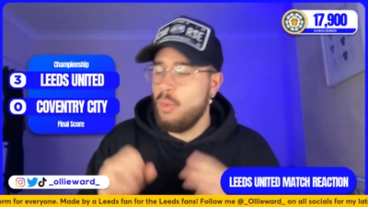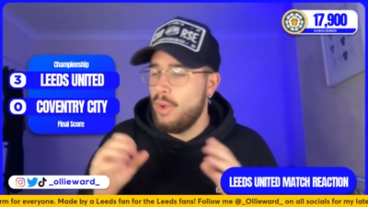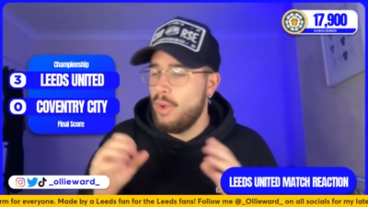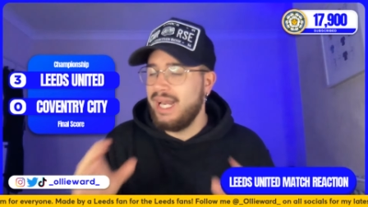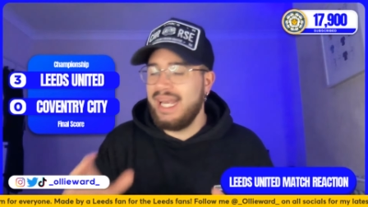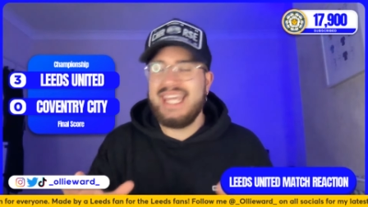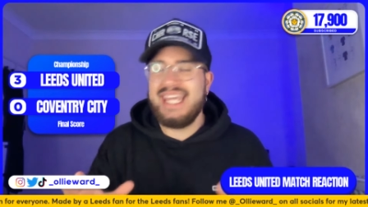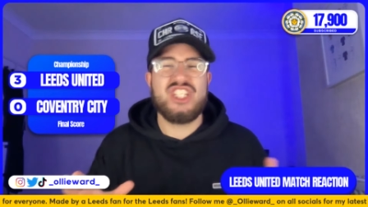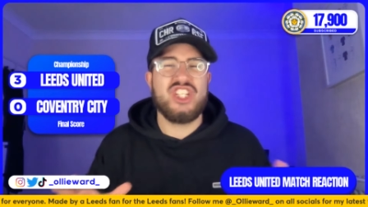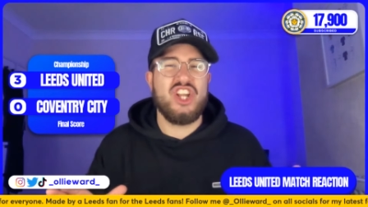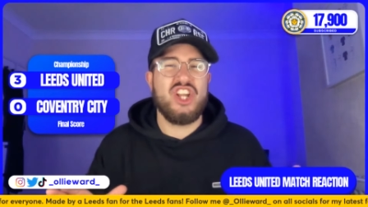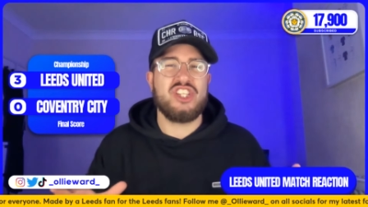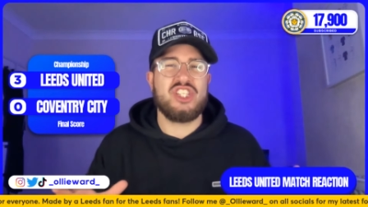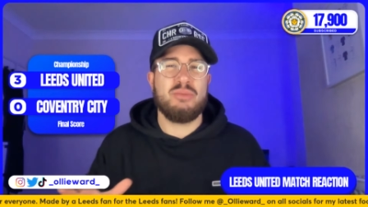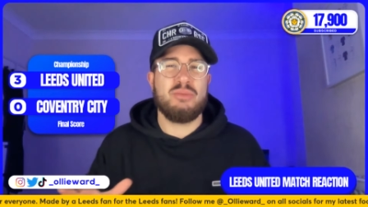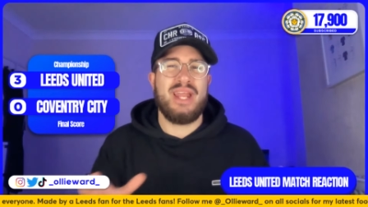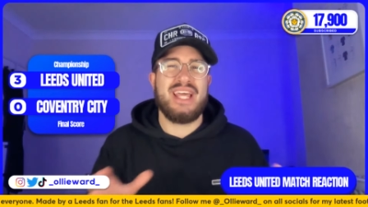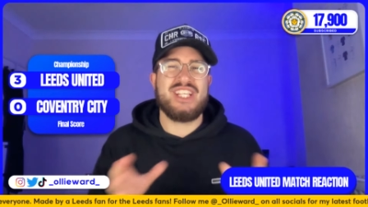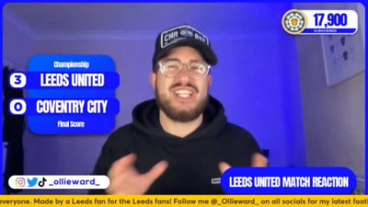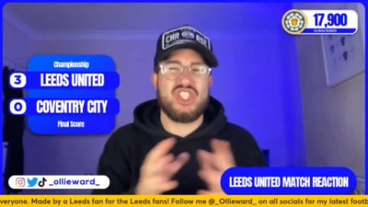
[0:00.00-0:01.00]
When Leeds
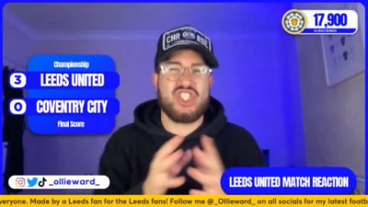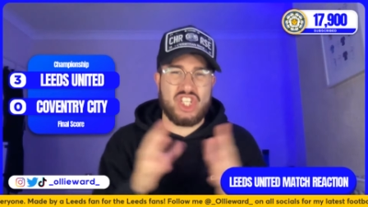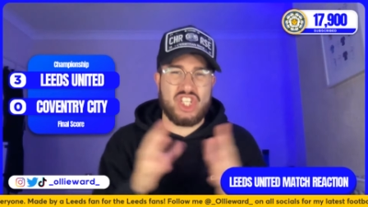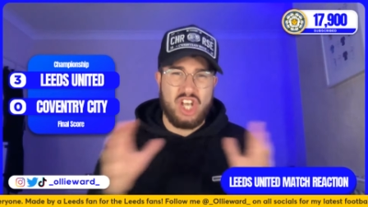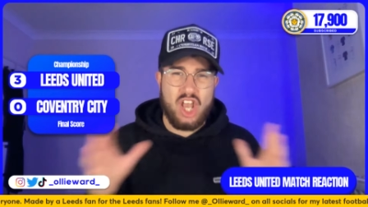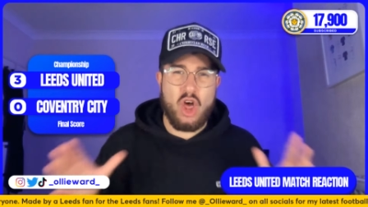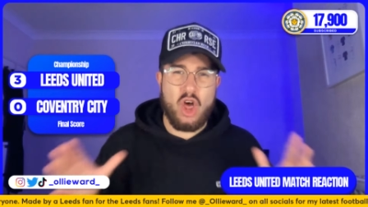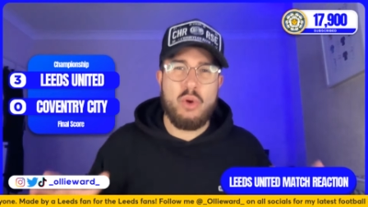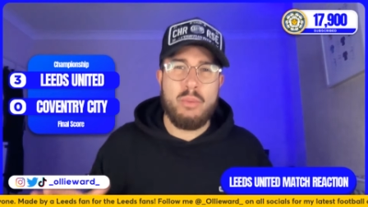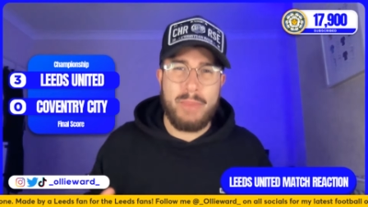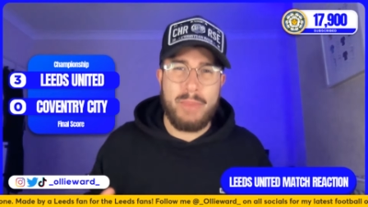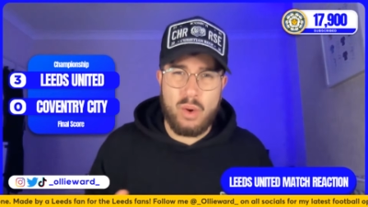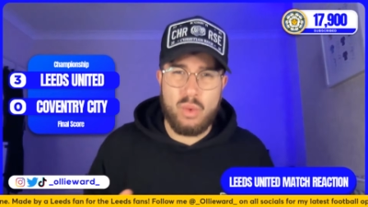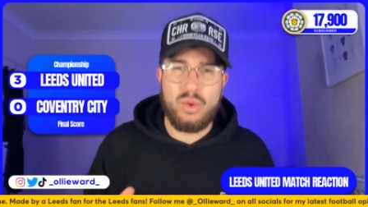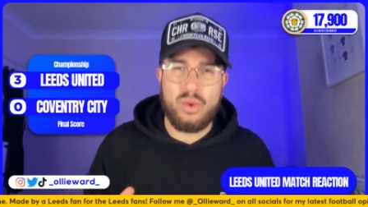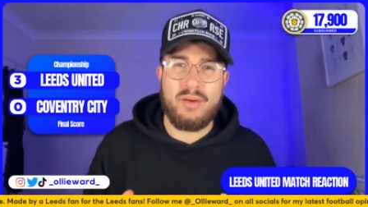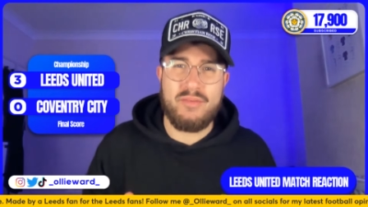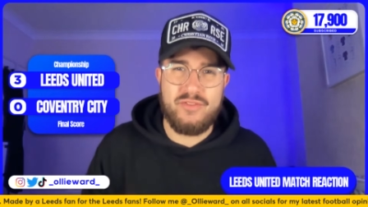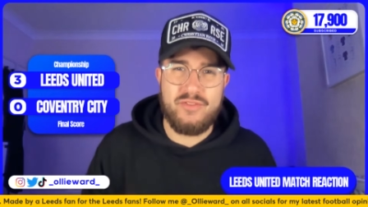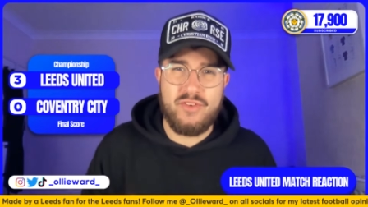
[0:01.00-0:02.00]
United play slow build-up